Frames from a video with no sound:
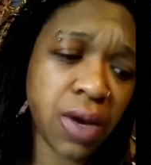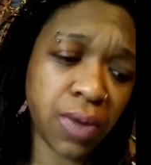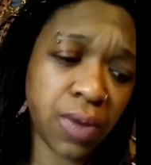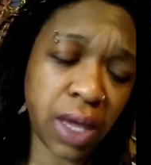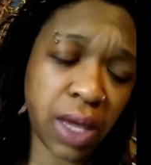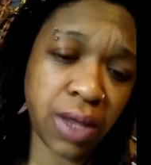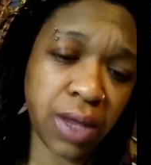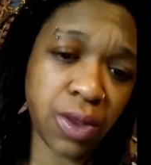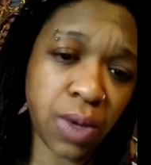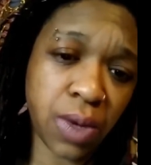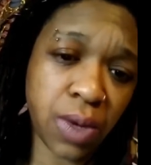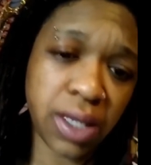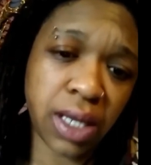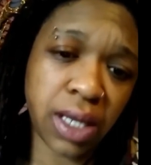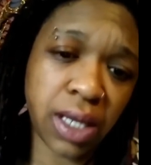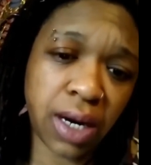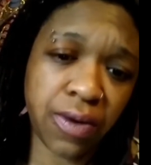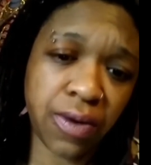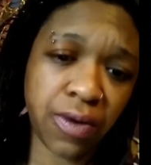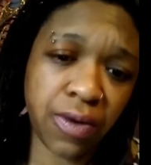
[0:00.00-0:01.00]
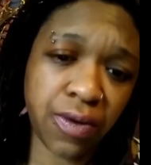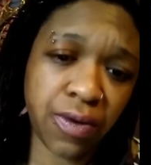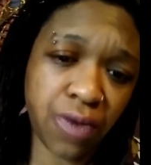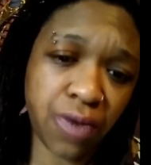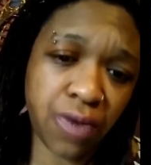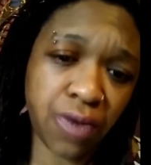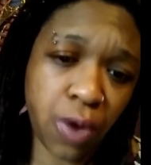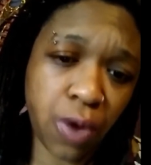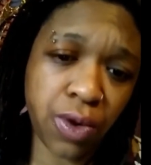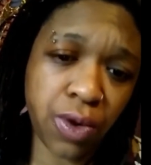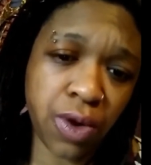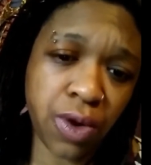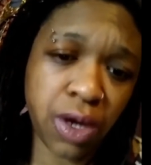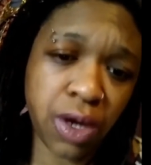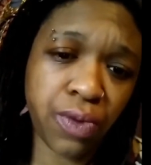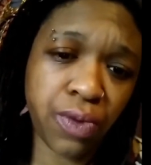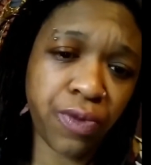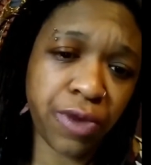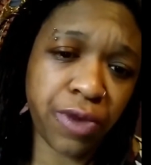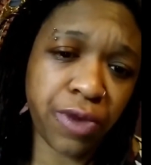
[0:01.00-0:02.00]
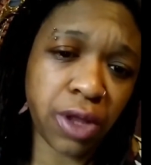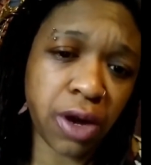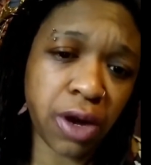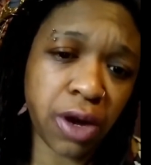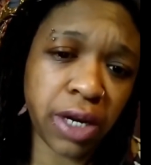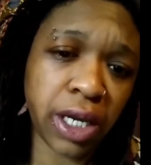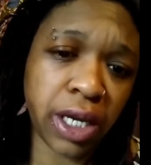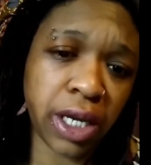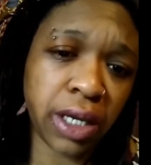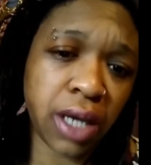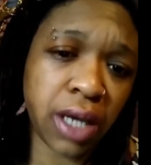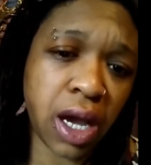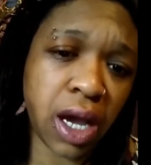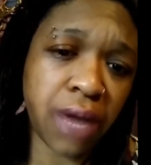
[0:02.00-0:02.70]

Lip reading: like the one that I wrote on for learning,